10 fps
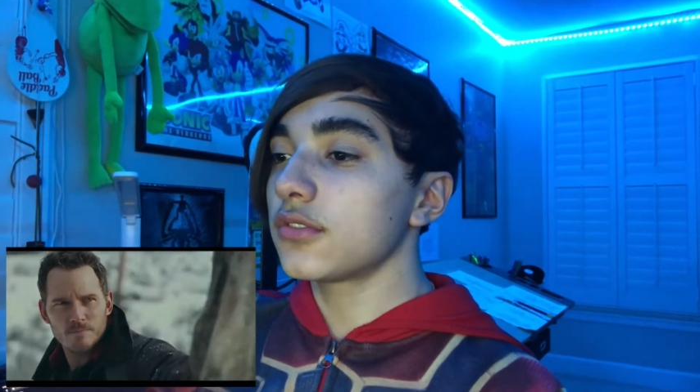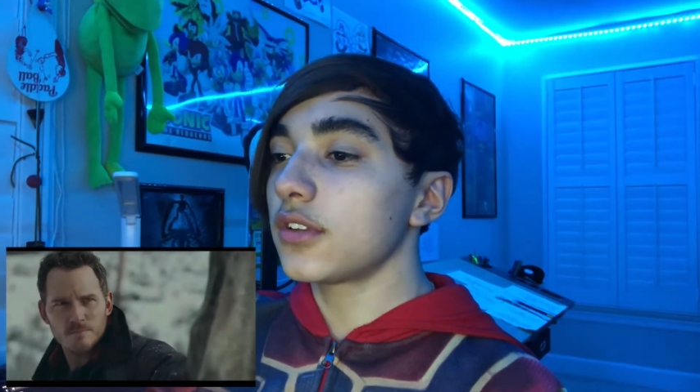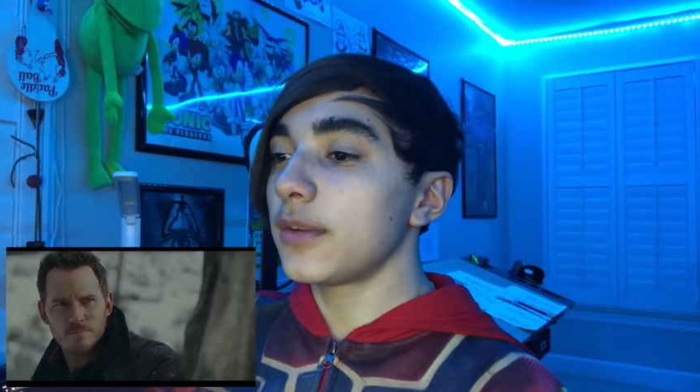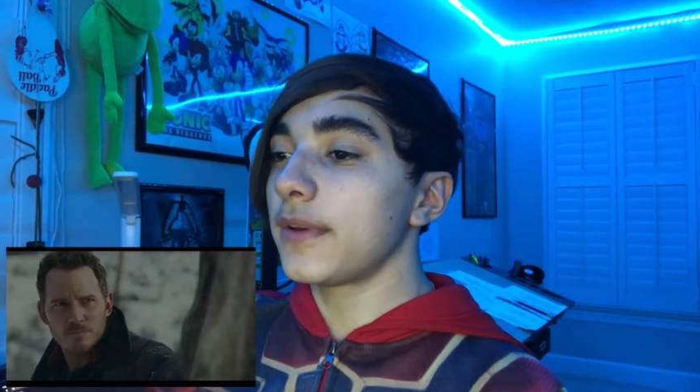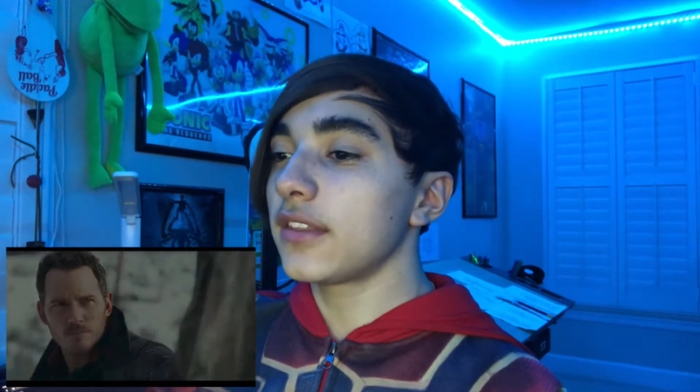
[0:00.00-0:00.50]

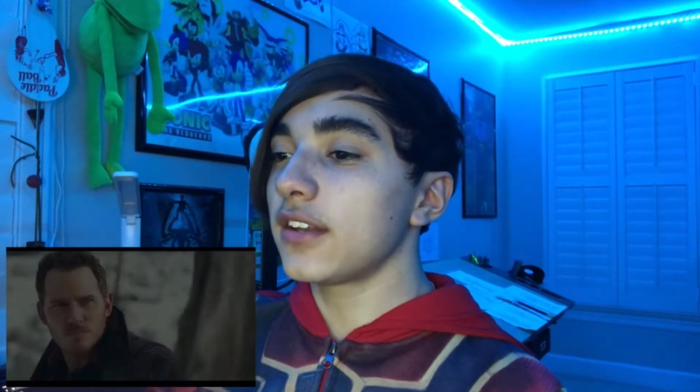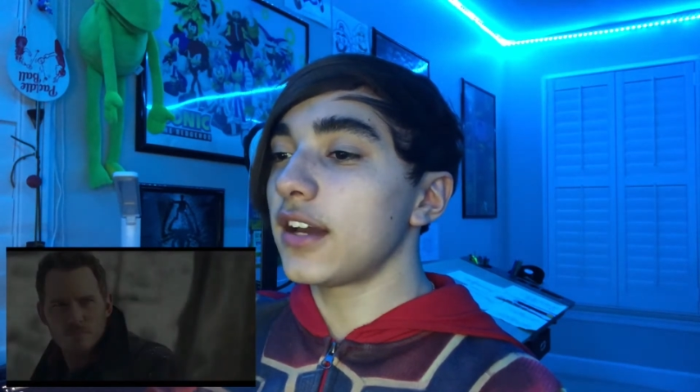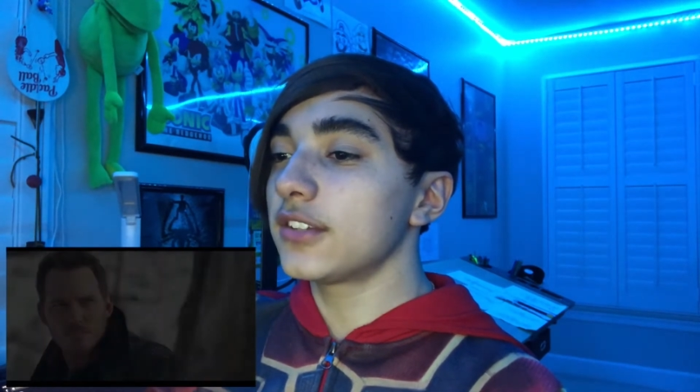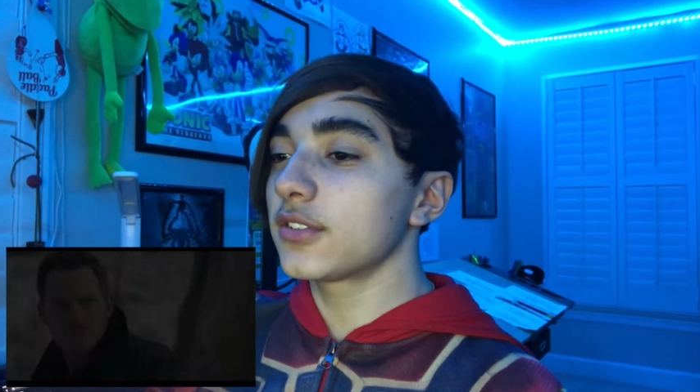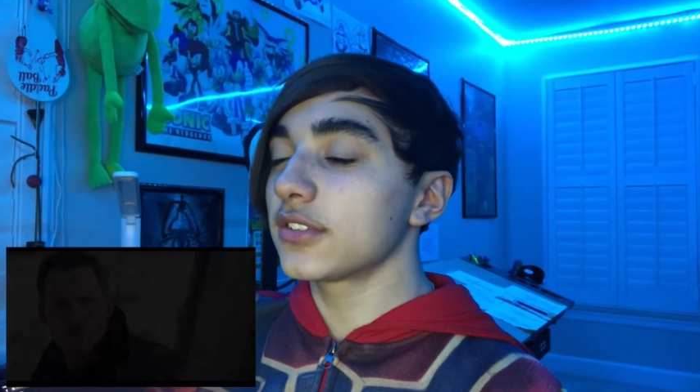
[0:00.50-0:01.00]
trying to pet the
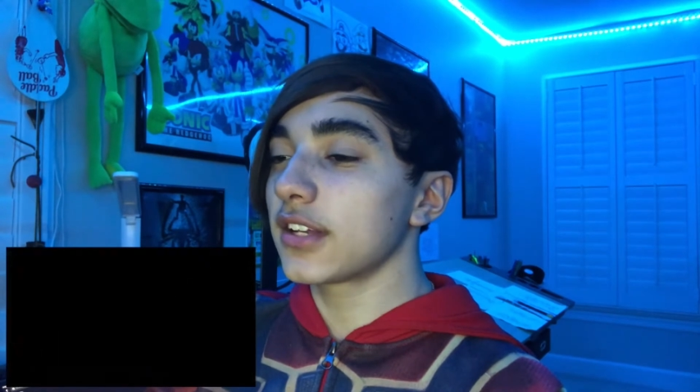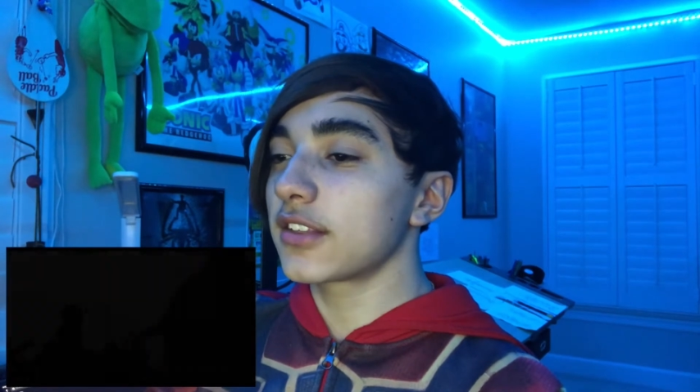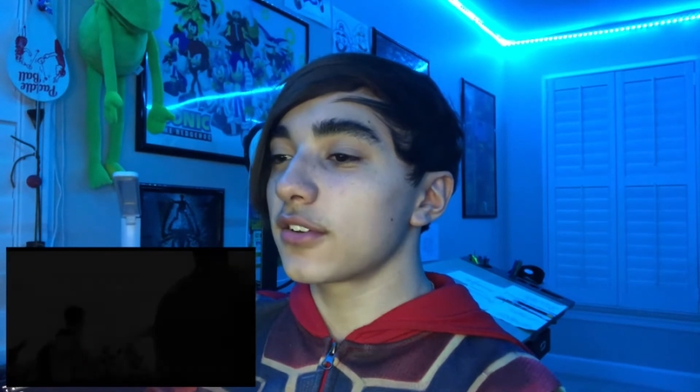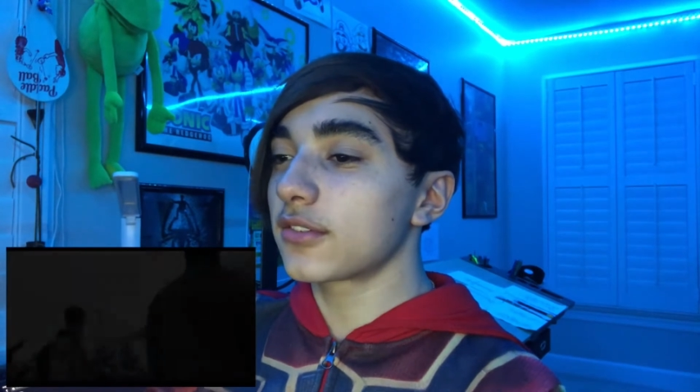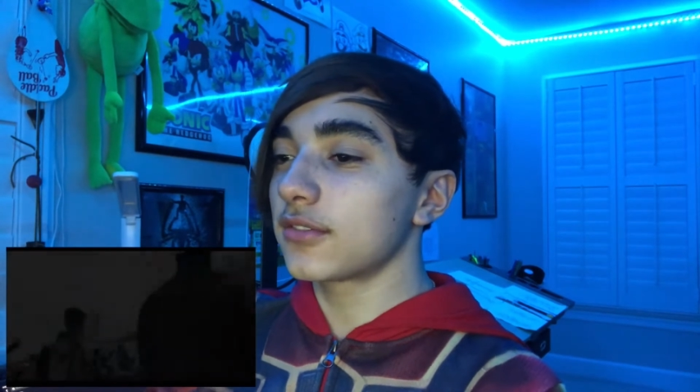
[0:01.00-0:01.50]
dinosaurs like
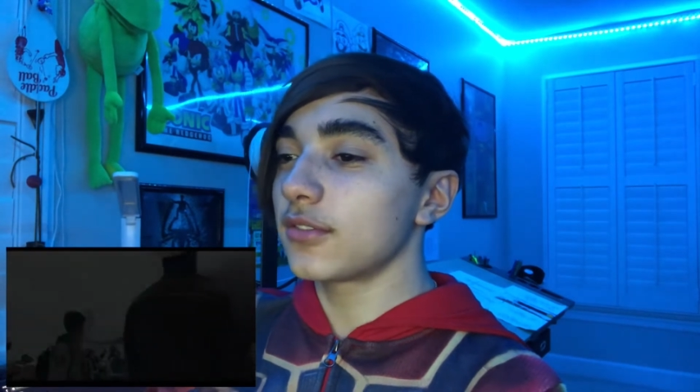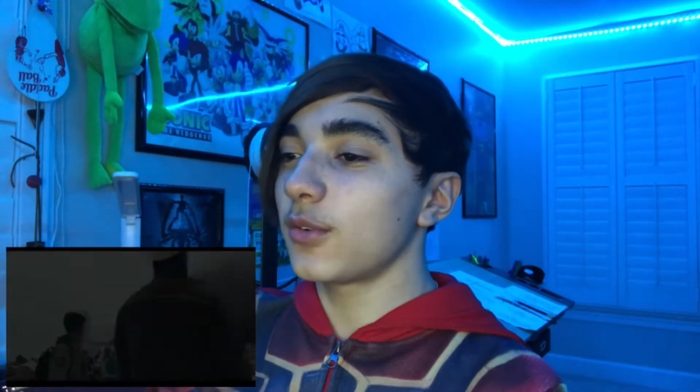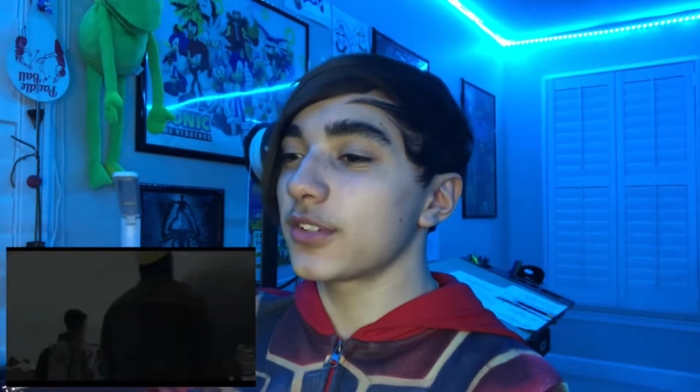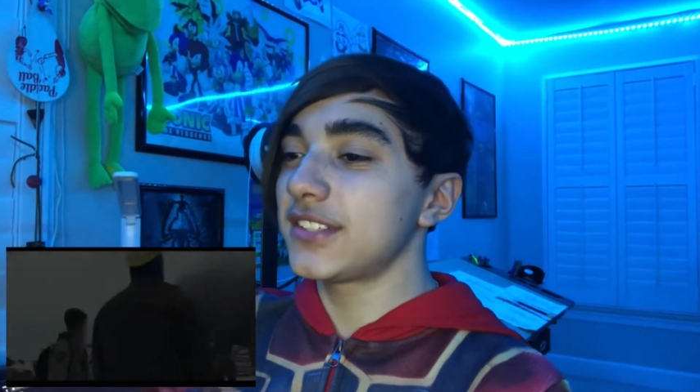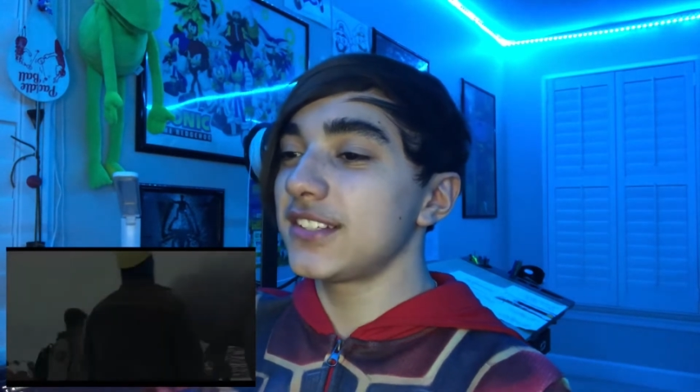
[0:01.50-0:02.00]
they're
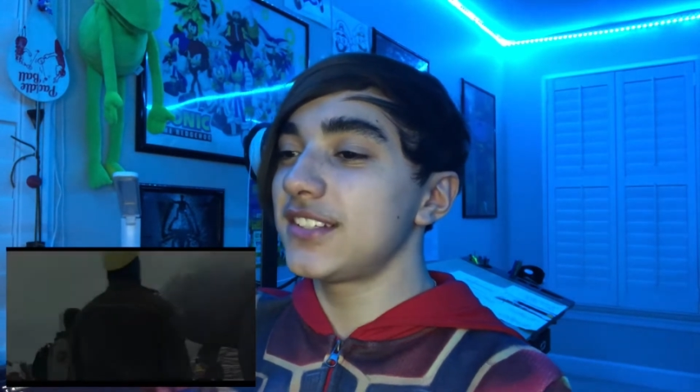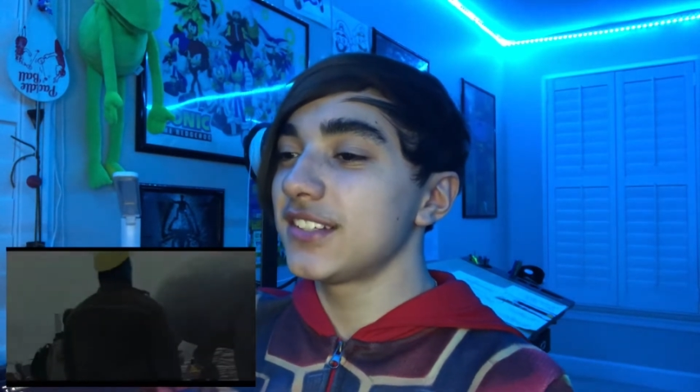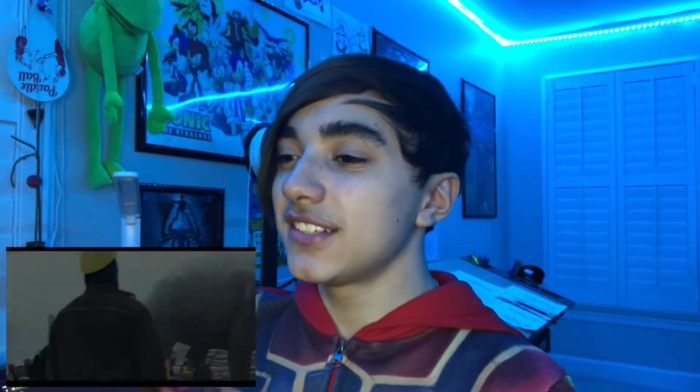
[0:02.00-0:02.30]
horses.